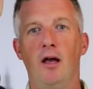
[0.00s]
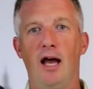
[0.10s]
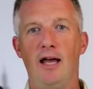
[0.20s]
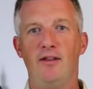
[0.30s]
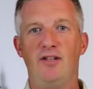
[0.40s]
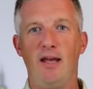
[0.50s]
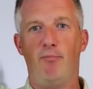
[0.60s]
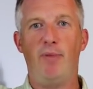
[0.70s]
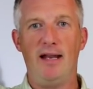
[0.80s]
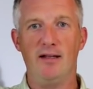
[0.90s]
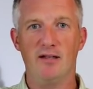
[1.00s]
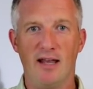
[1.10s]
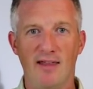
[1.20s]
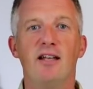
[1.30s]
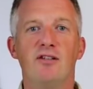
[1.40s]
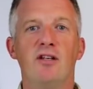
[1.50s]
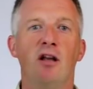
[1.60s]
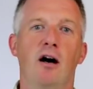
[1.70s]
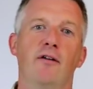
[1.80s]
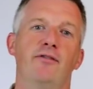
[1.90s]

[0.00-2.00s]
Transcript: and the tip bends, and that is enough